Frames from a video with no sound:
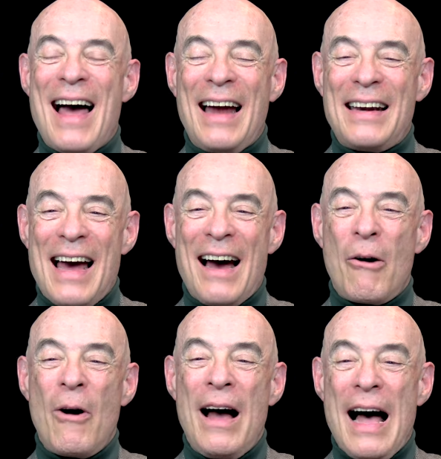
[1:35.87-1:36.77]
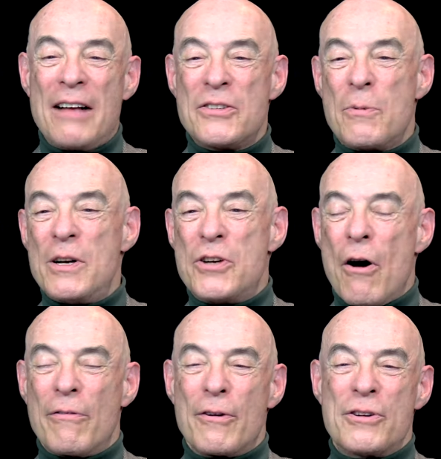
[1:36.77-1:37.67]
and now I'll switch
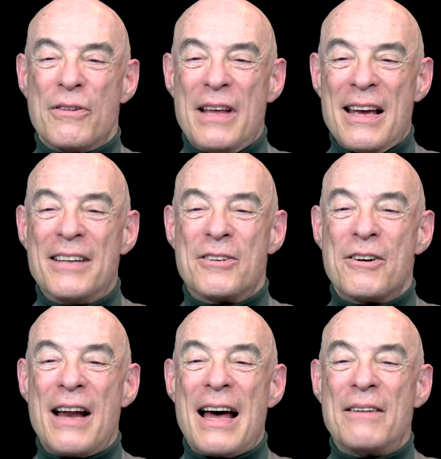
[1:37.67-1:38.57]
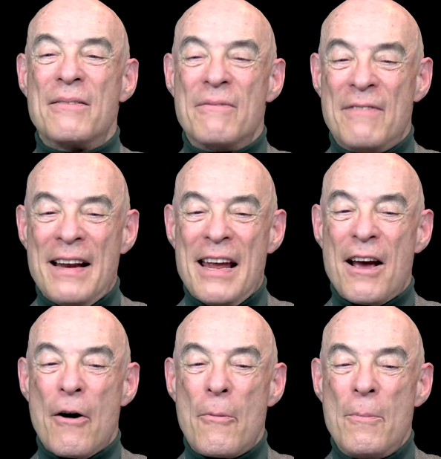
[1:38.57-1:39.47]
over to the internet
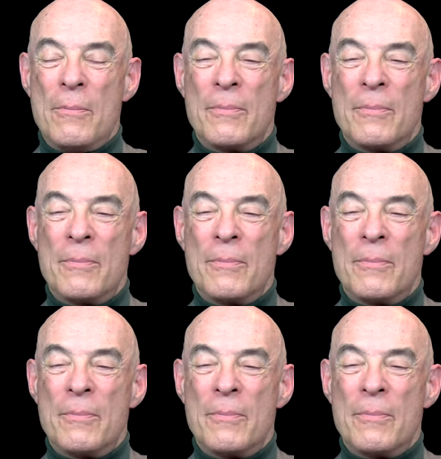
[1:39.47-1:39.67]
video.